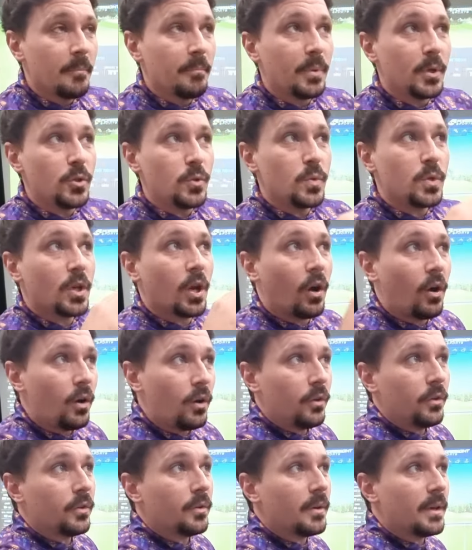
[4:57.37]
But you
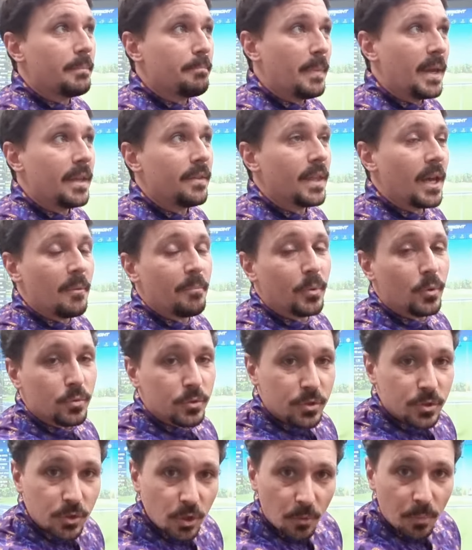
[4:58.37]
can't make that ball
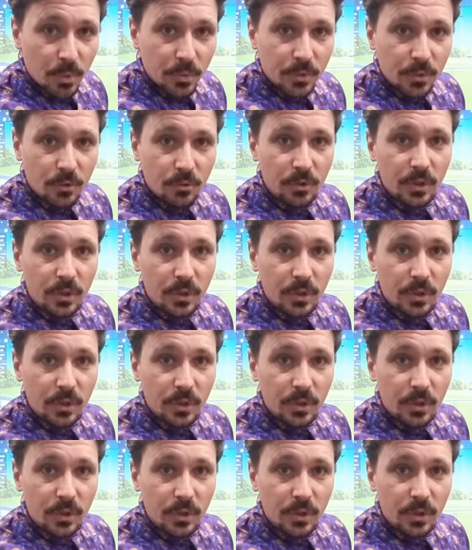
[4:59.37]
stop on the